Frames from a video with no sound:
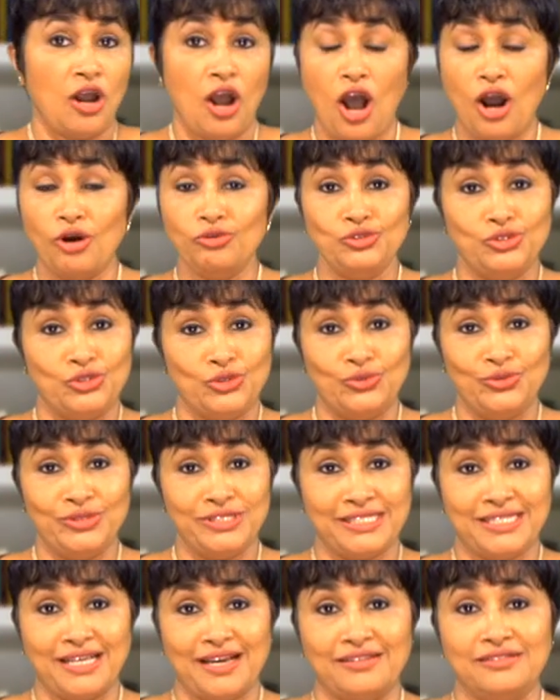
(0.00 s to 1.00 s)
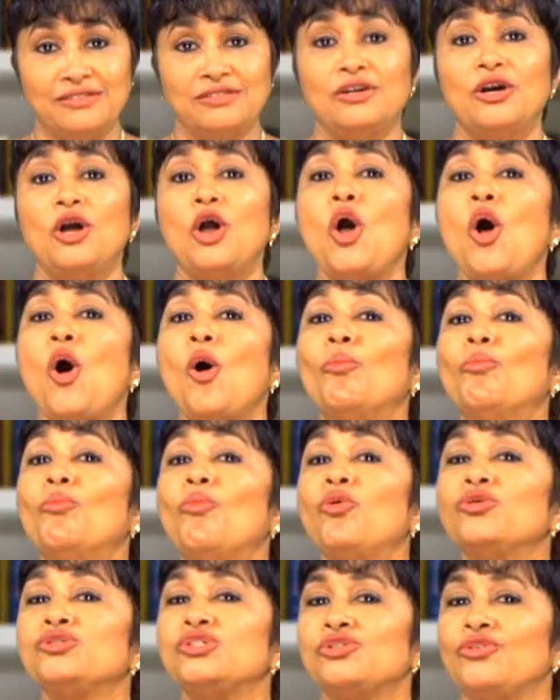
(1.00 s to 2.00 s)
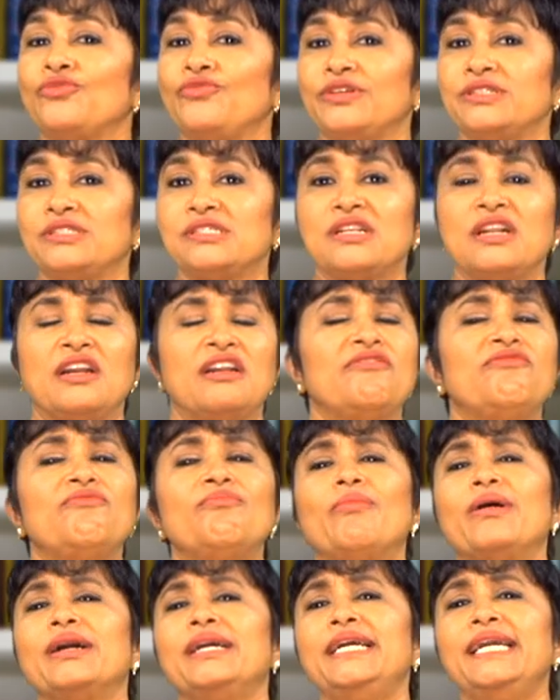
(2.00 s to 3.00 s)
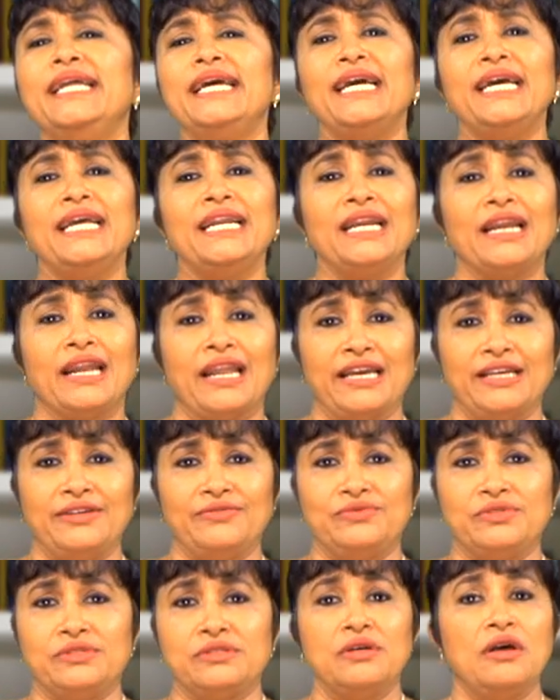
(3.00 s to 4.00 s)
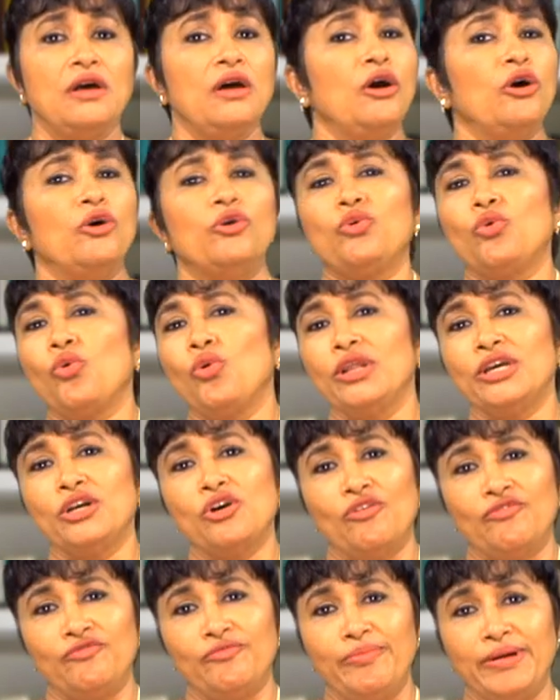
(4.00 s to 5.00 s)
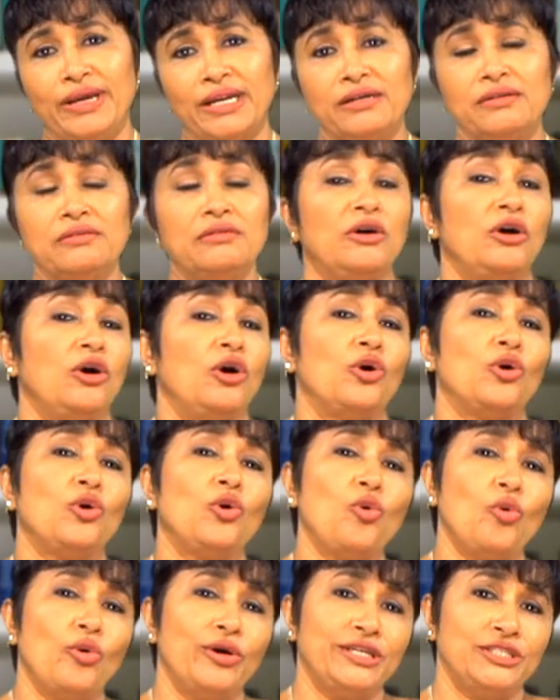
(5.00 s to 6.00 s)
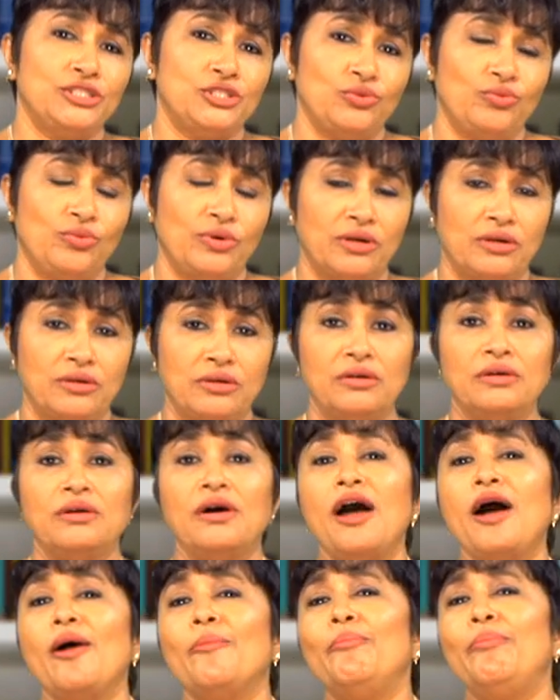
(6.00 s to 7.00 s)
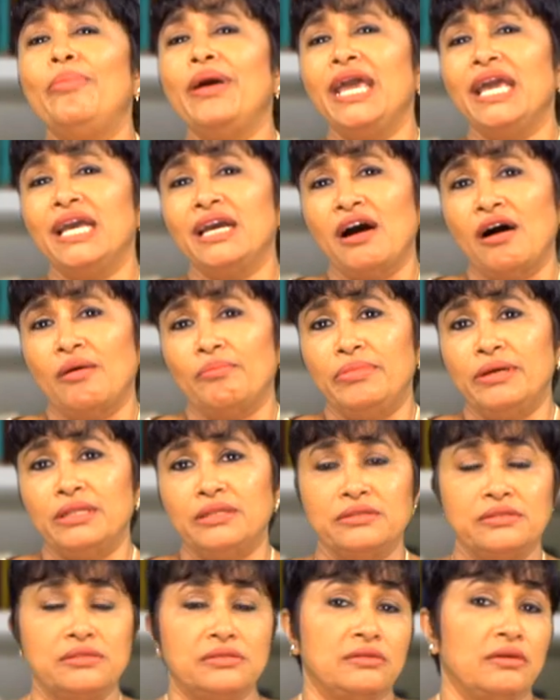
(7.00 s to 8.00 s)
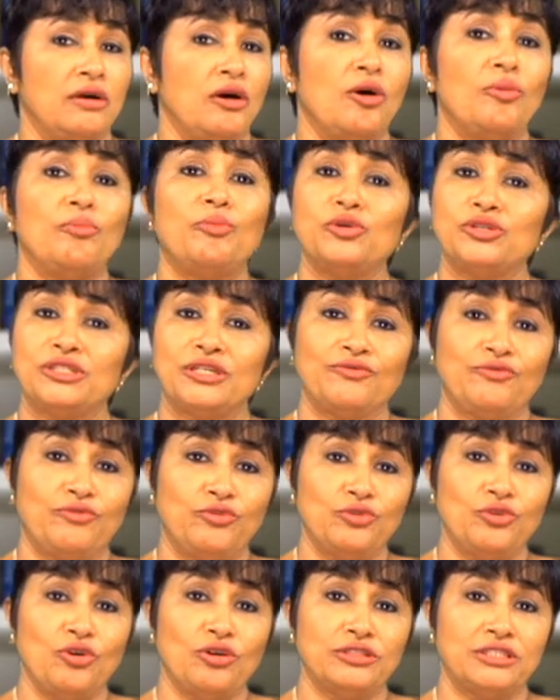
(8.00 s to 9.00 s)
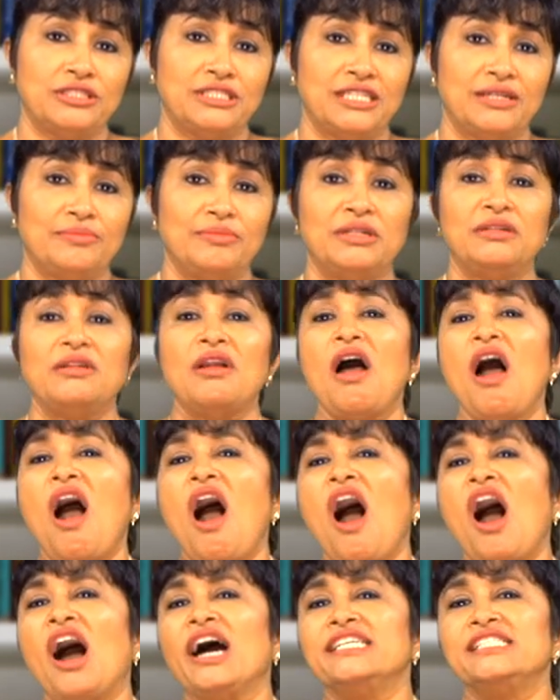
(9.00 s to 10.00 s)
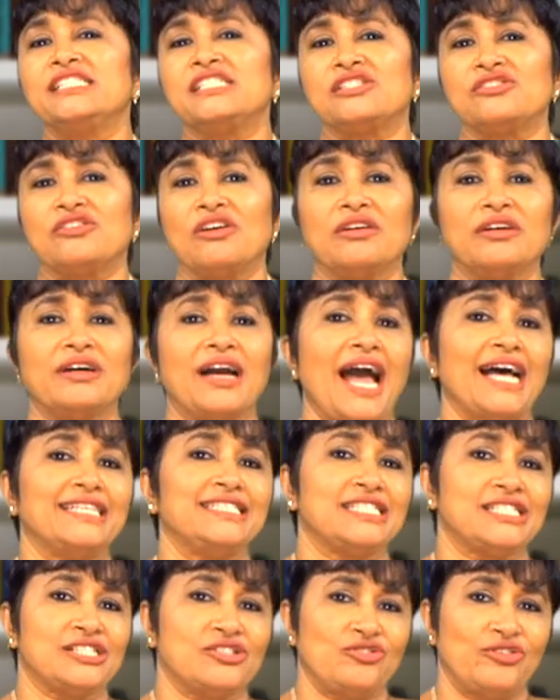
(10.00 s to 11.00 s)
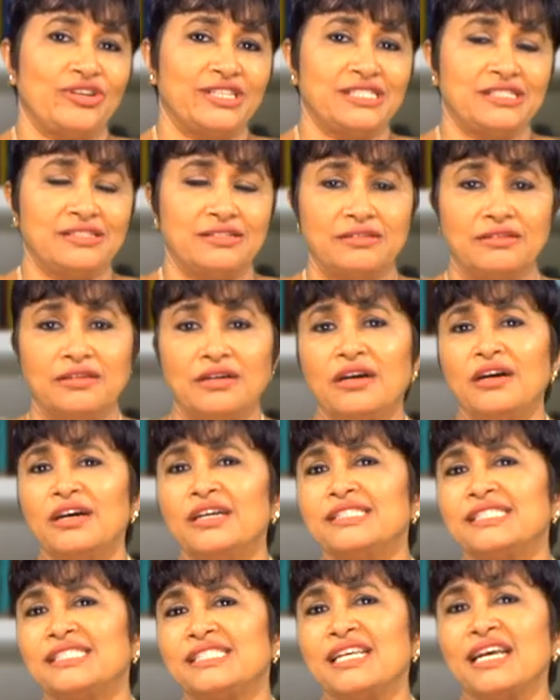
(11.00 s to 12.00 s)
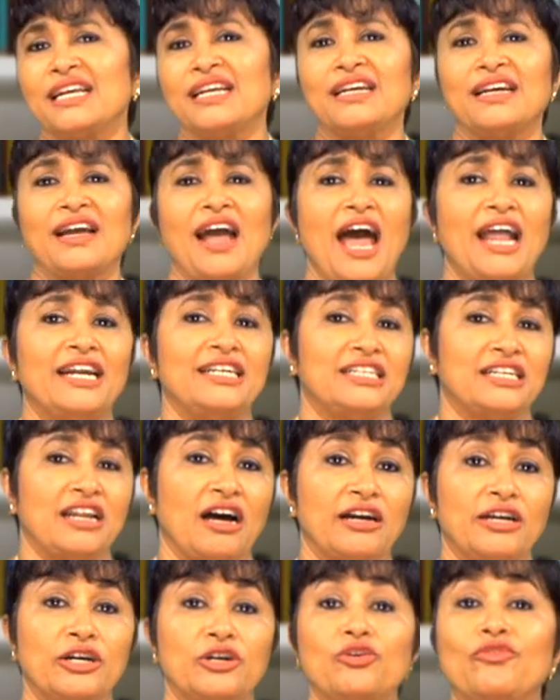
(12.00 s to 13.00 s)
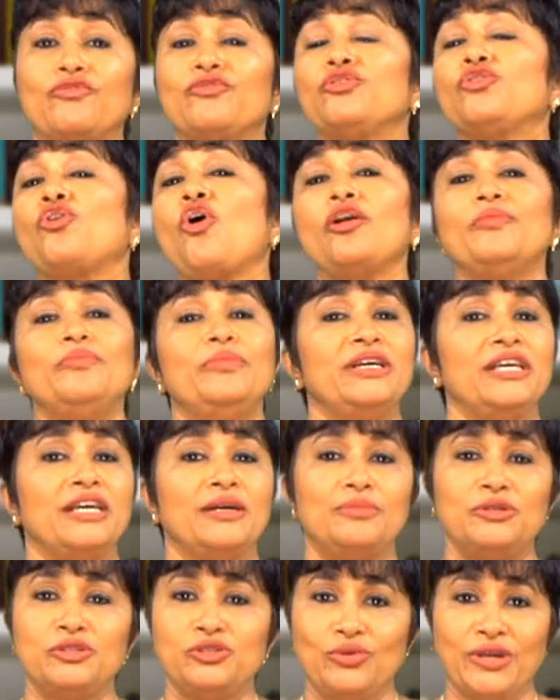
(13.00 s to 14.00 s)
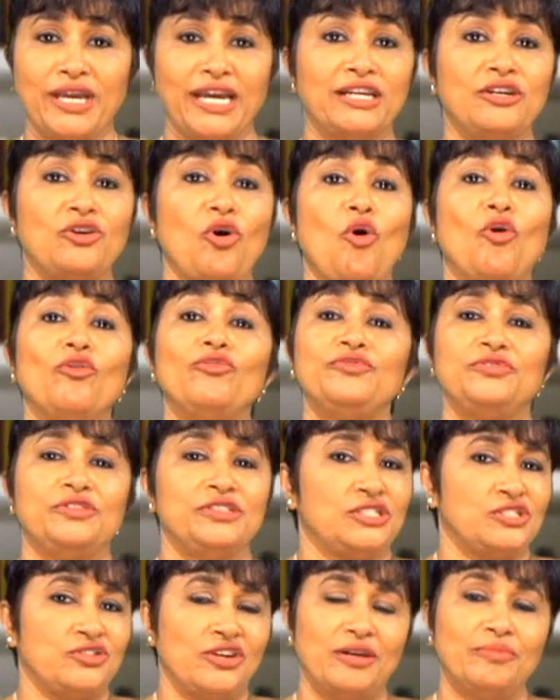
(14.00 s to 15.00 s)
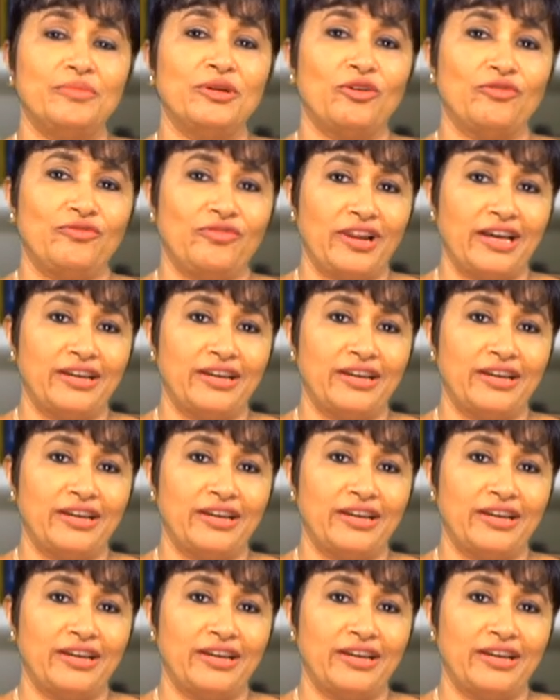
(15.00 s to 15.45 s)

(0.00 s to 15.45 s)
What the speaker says: How true is that? Most of us live mundane lives, rolling off bed, going to work, paying our bills, putting food on the table, high strung and stressed, sick and tired of not being able to get off this treadmill of